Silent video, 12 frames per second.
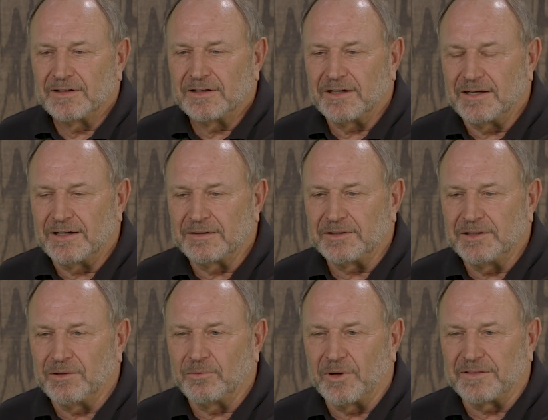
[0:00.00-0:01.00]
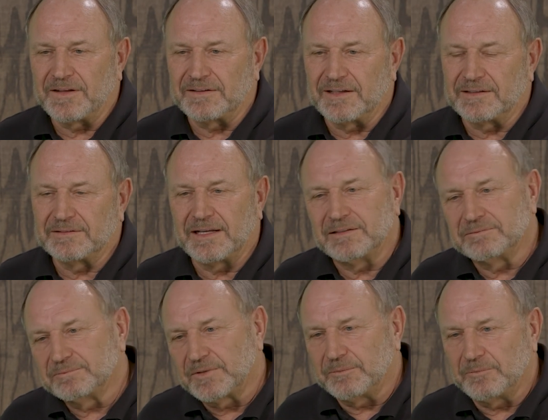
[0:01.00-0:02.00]
One thing that,
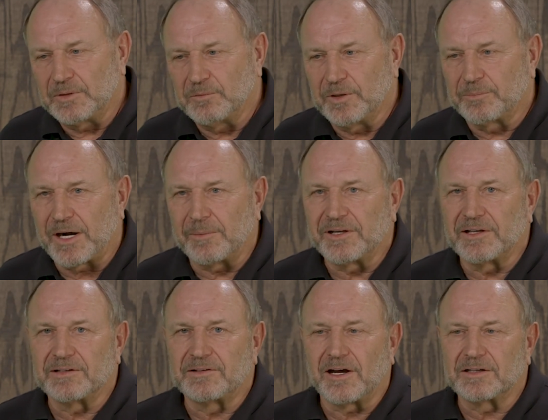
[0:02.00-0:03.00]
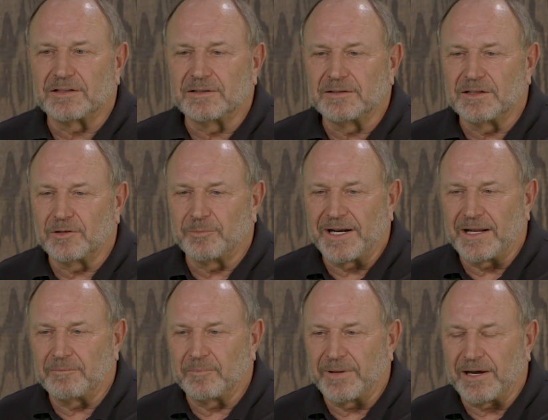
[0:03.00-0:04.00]
and we're probably going to talk a little
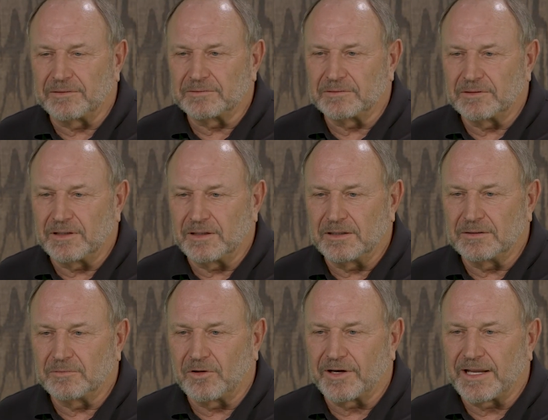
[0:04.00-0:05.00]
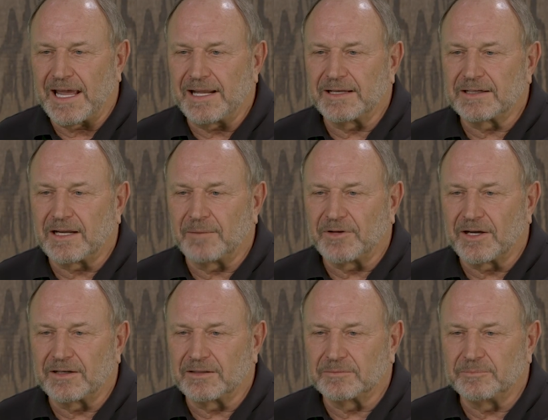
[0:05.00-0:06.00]
bit about organic. I'm
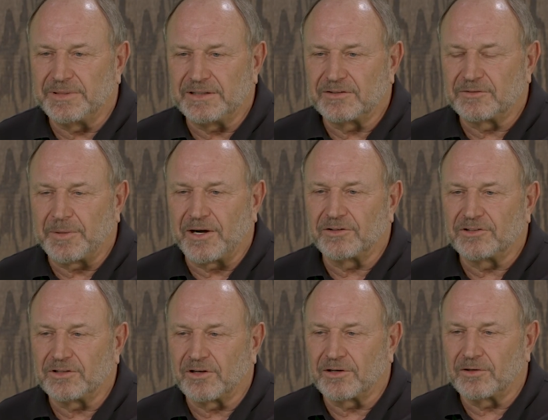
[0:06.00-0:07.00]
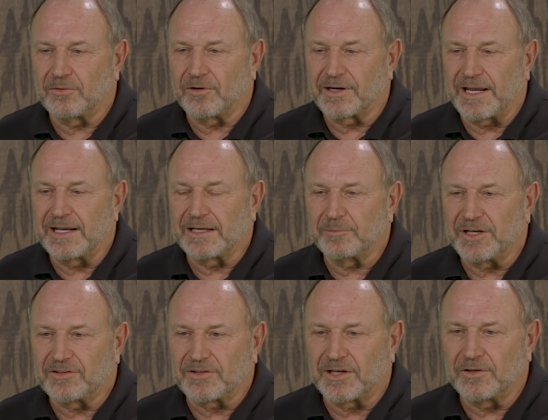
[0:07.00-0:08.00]
not going to be disparaging on organic
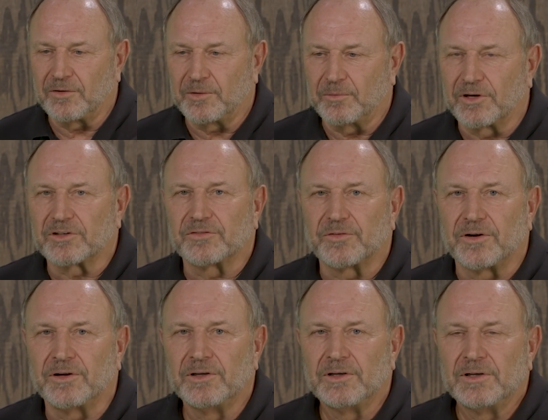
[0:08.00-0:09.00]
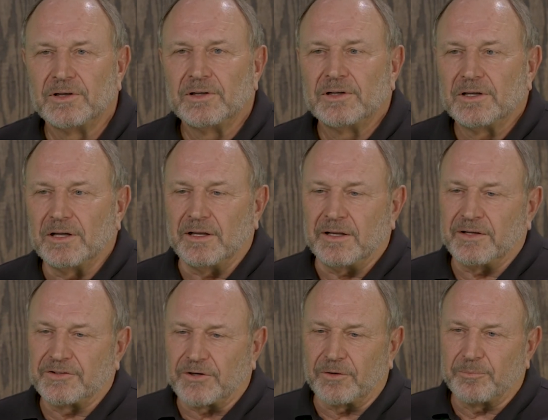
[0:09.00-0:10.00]
because I know it works for
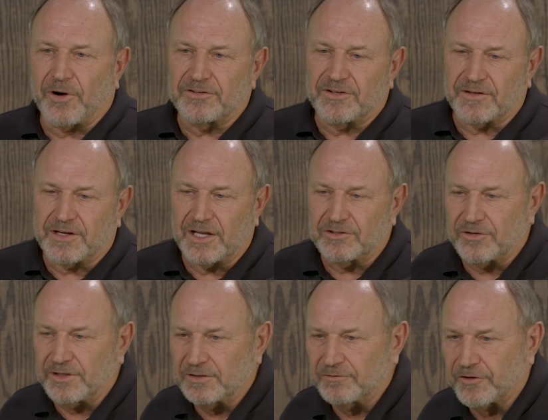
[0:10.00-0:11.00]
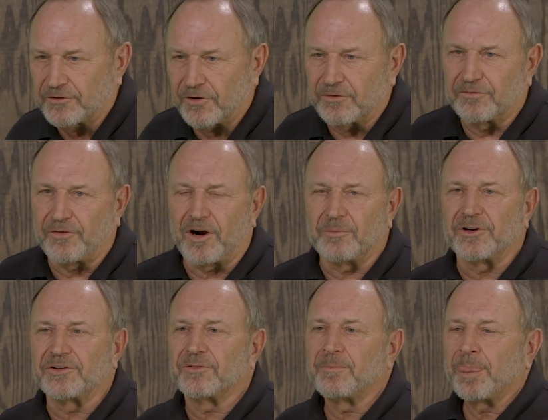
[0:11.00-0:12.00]
certain parts of the country and for certain
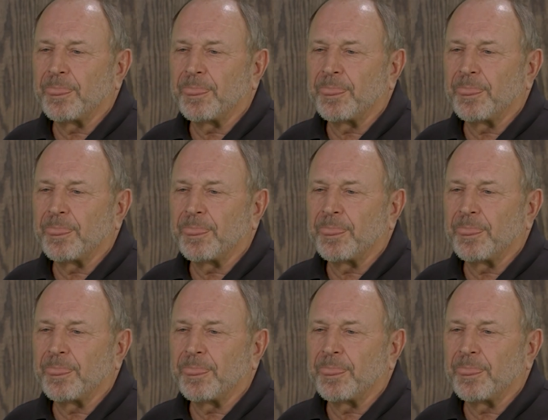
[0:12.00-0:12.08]
farmers.